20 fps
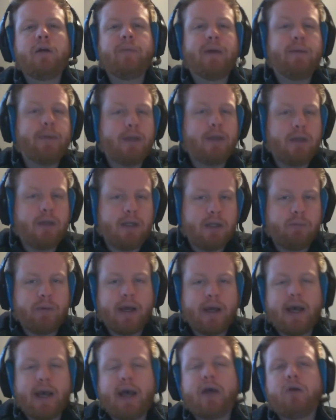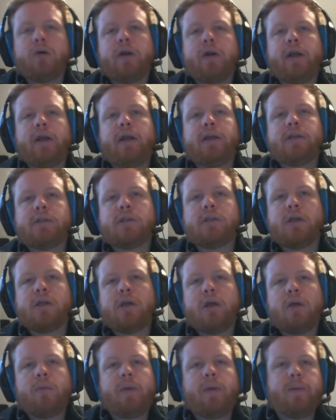Maybe you need batteries,
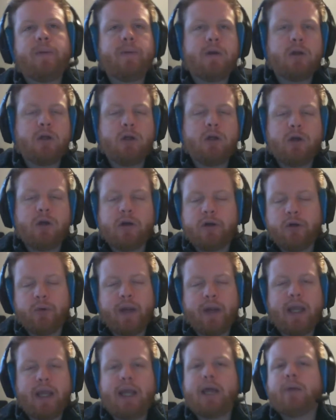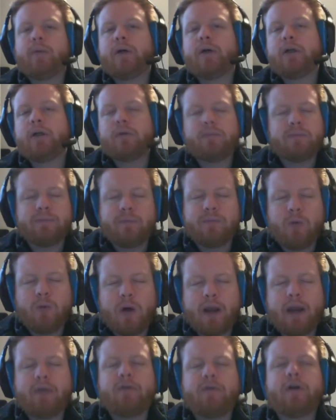maybe you need a new hammer,
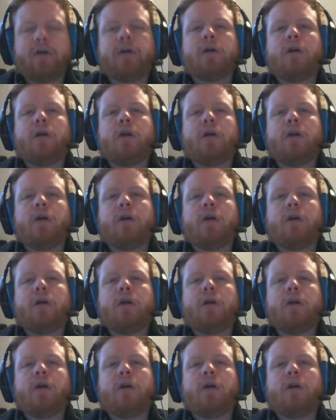whatever.